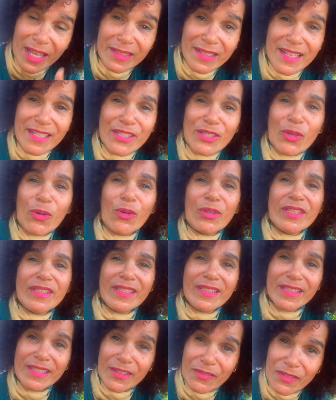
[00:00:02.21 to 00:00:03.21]
that is so
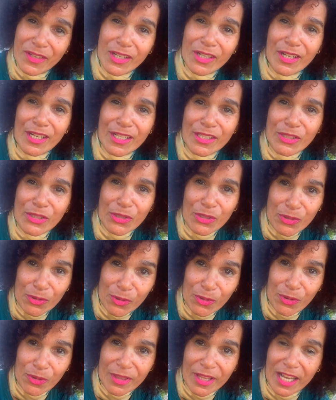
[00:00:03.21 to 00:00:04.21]
difficult to
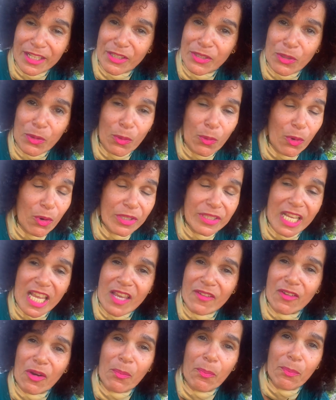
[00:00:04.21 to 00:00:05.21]
grow that you won't
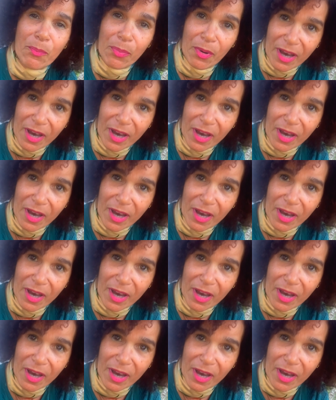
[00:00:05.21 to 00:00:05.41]
even